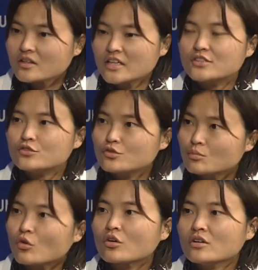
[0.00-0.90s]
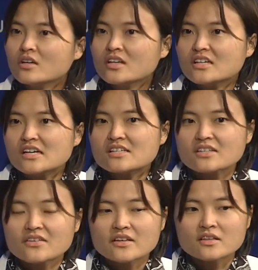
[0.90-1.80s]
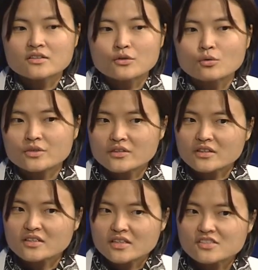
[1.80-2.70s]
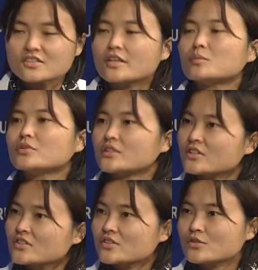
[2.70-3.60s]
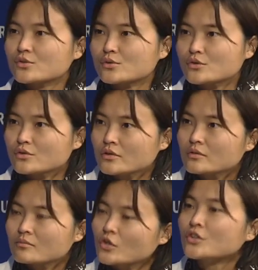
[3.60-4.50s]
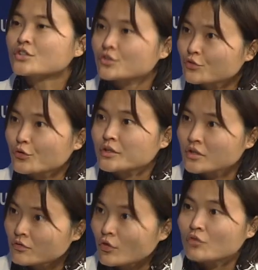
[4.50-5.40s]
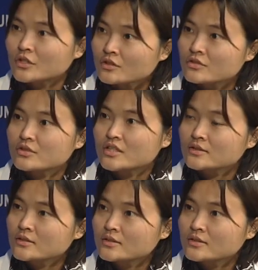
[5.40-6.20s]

and to do more is, I think, the only thing that has enabled us to continue growing and evolving to date.